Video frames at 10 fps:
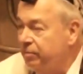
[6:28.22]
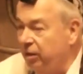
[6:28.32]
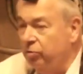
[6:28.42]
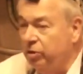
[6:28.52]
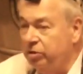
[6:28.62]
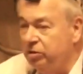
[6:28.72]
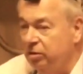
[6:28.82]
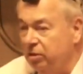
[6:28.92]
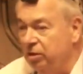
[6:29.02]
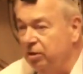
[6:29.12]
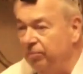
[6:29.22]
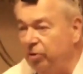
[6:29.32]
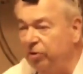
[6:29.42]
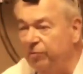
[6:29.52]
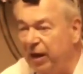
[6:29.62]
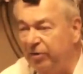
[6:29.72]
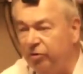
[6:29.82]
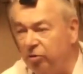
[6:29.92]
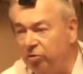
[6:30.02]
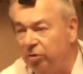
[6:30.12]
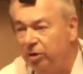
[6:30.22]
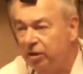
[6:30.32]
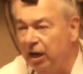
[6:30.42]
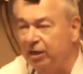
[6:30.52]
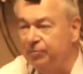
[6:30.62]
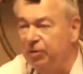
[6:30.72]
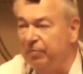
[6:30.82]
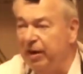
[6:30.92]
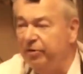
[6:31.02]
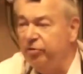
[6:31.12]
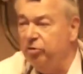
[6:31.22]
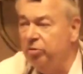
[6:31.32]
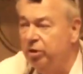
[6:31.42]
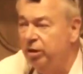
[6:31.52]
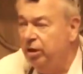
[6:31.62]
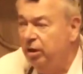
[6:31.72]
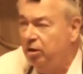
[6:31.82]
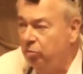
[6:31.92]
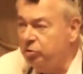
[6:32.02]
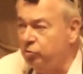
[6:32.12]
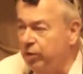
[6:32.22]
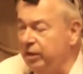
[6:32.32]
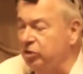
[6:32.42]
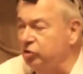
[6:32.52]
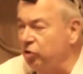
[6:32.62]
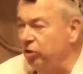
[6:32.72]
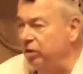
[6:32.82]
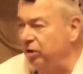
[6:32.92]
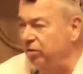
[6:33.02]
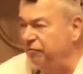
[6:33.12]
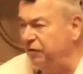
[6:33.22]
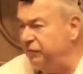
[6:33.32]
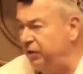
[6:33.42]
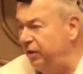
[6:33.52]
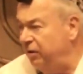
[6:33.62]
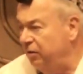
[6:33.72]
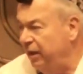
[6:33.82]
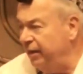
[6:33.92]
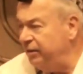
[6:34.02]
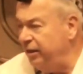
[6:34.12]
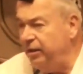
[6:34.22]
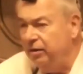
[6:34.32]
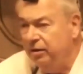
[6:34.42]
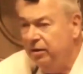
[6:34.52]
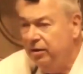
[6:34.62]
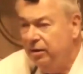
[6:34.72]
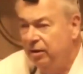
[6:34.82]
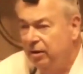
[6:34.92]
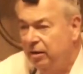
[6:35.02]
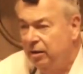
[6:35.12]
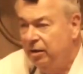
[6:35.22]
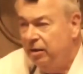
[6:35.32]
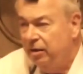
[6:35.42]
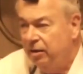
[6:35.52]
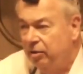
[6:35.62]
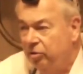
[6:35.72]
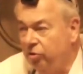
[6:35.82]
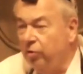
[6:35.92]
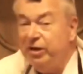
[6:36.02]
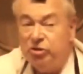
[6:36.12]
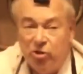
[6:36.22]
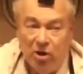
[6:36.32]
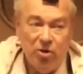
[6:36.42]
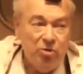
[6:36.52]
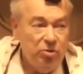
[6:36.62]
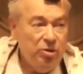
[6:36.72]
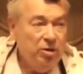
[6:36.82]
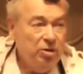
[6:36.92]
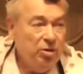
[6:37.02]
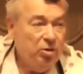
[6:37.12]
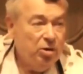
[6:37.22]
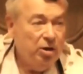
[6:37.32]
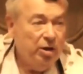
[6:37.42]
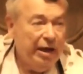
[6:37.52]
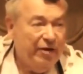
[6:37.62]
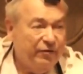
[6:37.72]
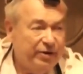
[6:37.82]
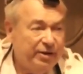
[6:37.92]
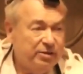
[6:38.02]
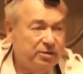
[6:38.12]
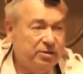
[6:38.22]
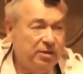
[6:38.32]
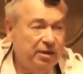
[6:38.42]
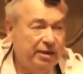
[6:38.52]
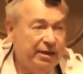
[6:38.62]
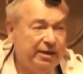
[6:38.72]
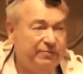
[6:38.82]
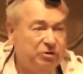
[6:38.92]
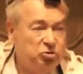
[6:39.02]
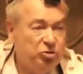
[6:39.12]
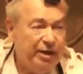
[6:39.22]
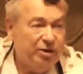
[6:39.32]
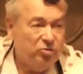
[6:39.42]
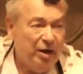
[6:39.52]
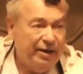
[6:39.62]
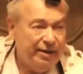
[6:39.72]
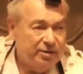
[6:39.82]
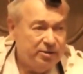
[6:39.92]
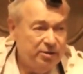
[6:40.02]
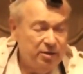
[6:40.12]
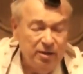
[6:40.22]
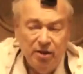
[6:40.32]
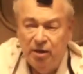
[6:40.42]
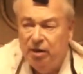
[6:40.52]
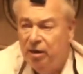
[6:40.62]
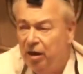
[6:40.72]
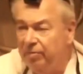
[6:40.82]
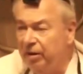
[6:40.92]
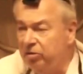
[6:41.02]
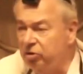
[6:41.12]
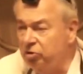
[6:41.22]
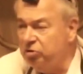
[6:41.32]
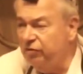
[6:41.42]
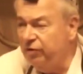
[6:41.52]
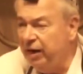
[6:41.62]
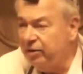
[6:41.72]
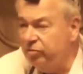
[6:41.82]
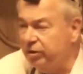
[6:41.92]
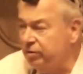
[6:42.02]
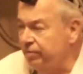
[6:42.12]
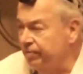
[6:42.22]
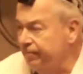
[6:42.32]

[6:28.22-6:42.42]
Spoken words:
In other words, the book of Matthew, Gospel of Matthew, was written circa 50 AD. There is no evidence in any of the Judaic writings about the use of phylacteries.